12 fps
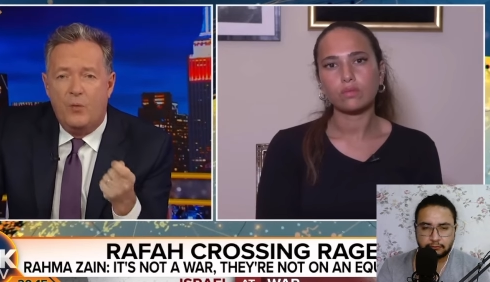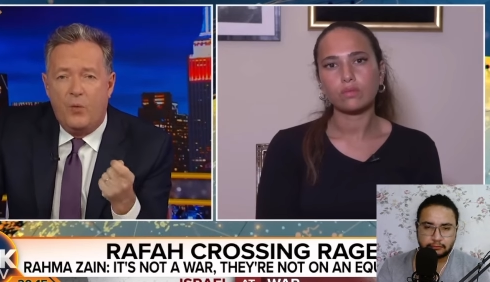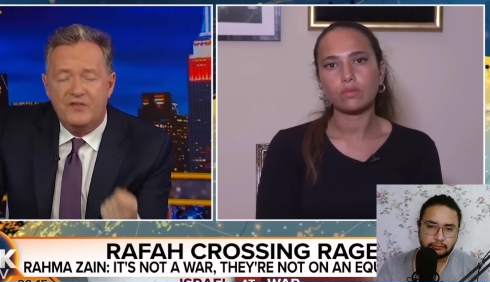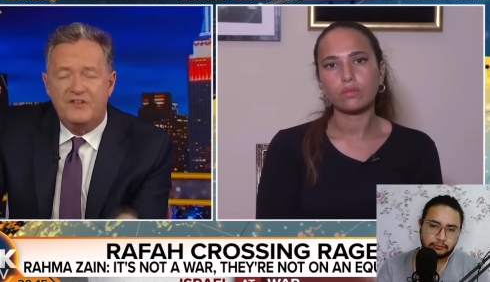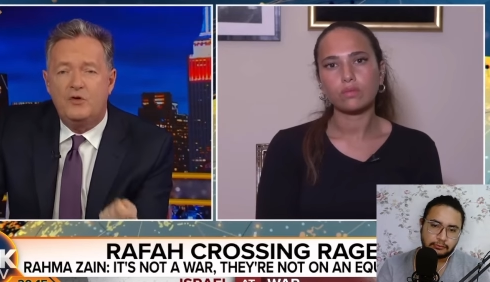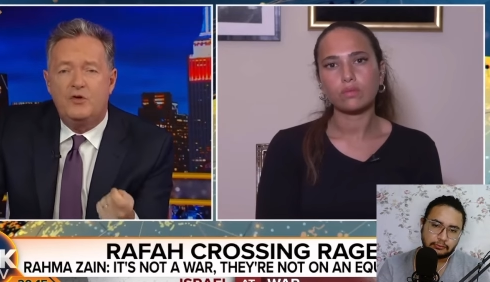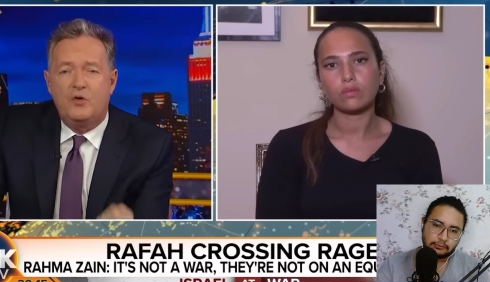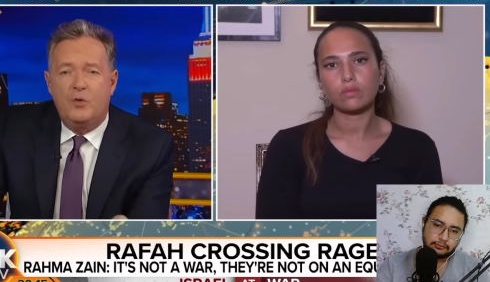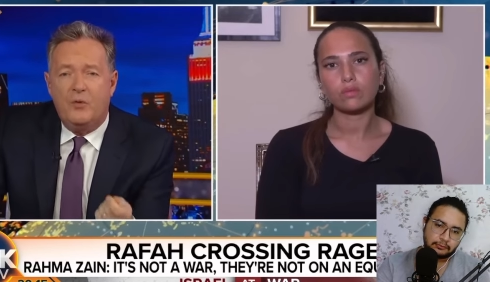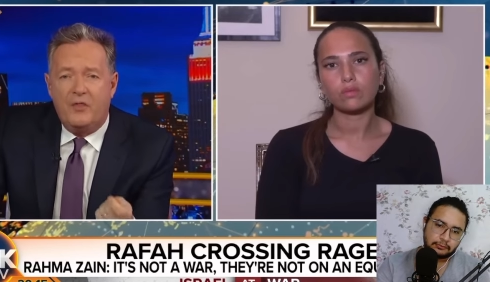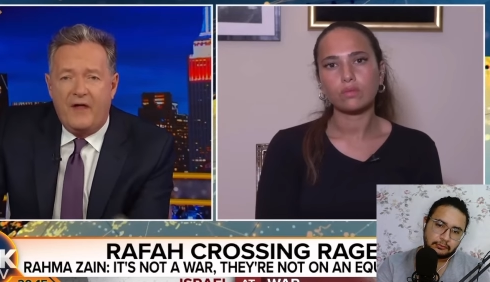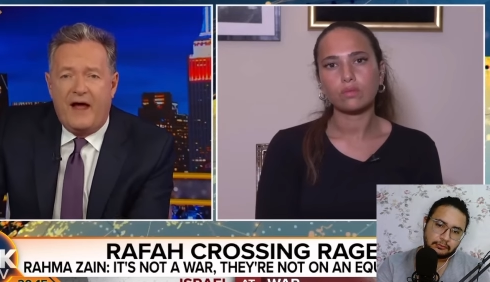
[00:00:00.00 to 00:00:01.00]
Speaker 1: What do you
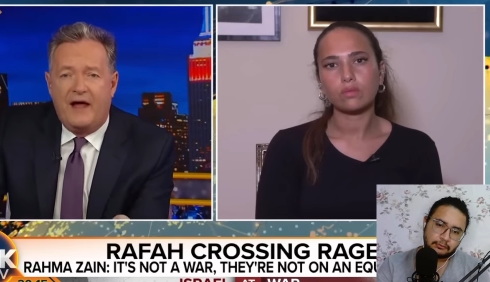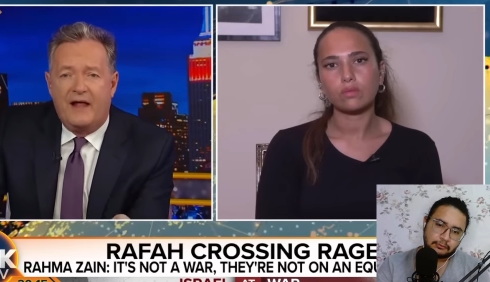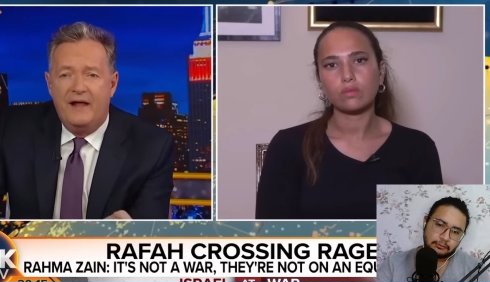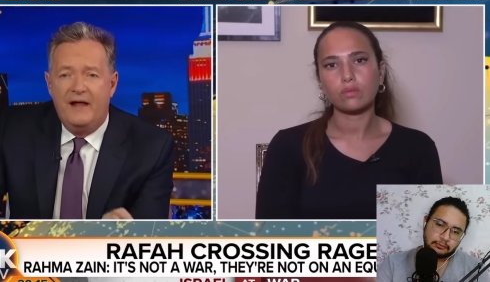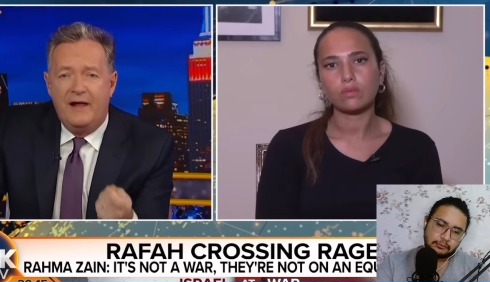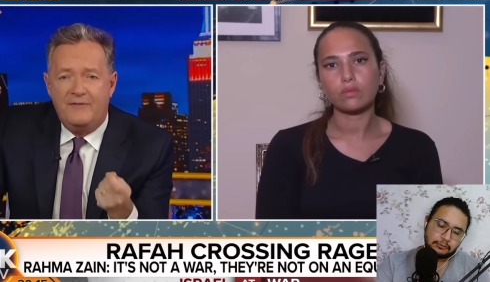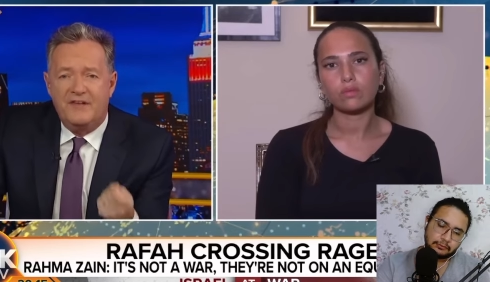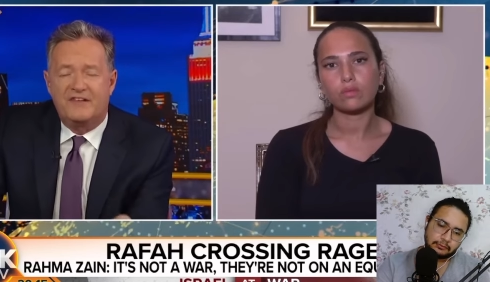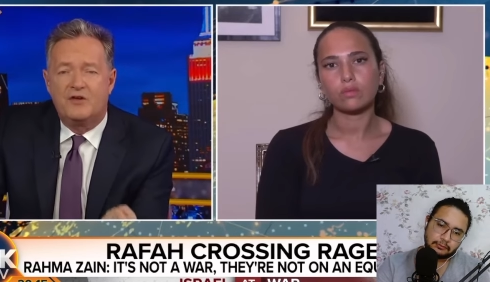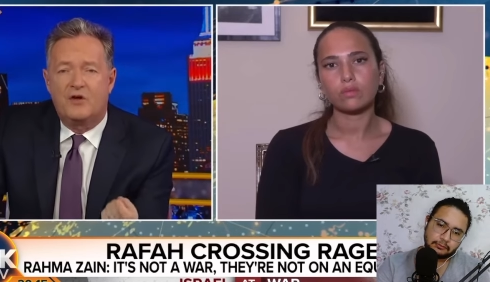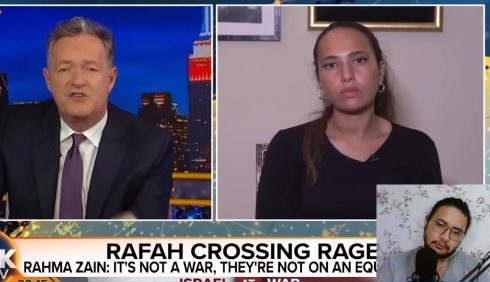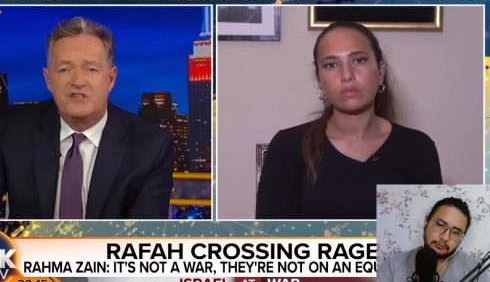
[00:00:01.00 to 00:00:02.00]
call that if
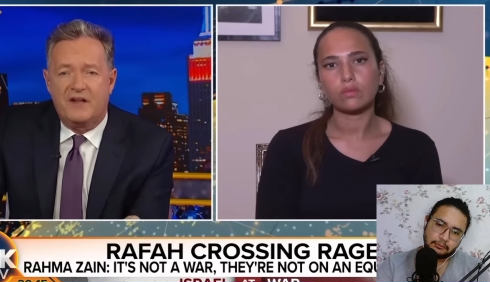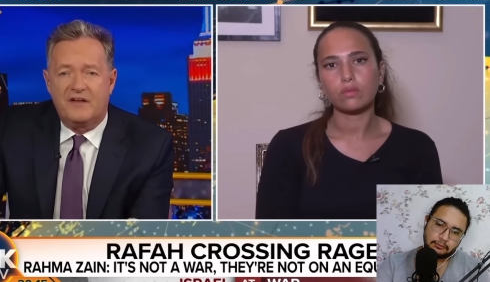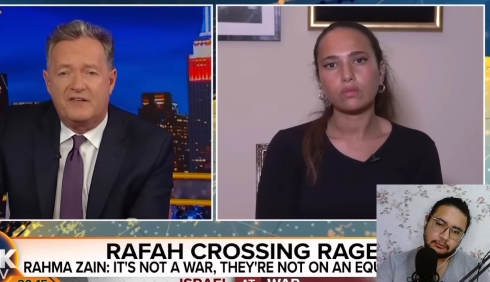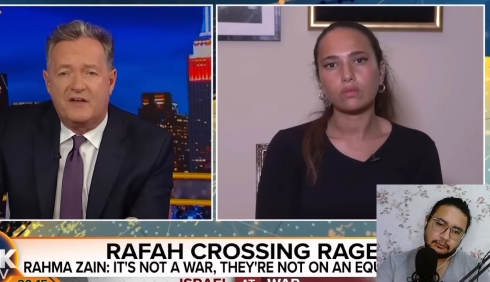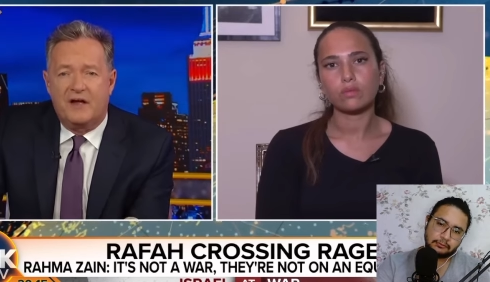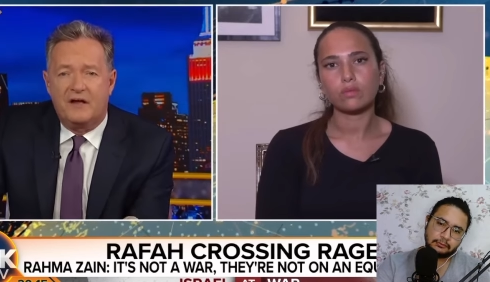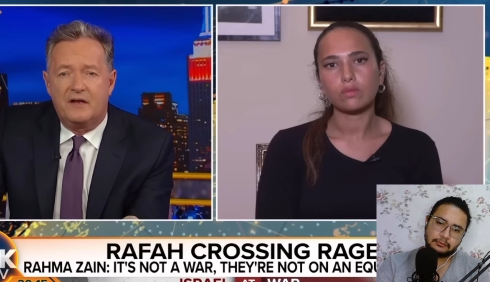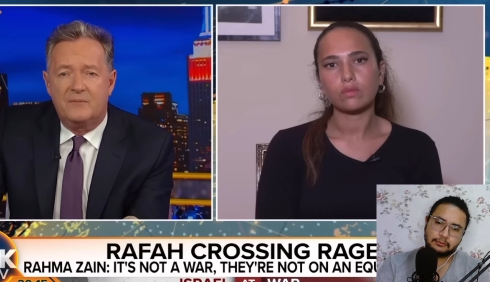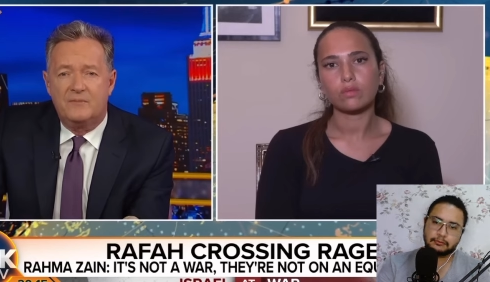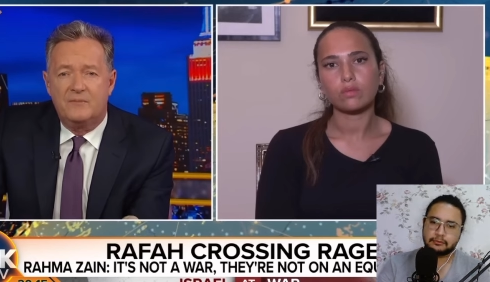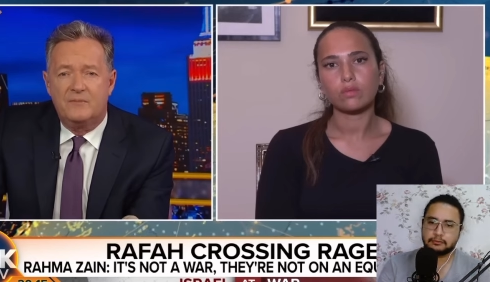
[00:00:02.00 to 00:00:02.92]
it's not genocide?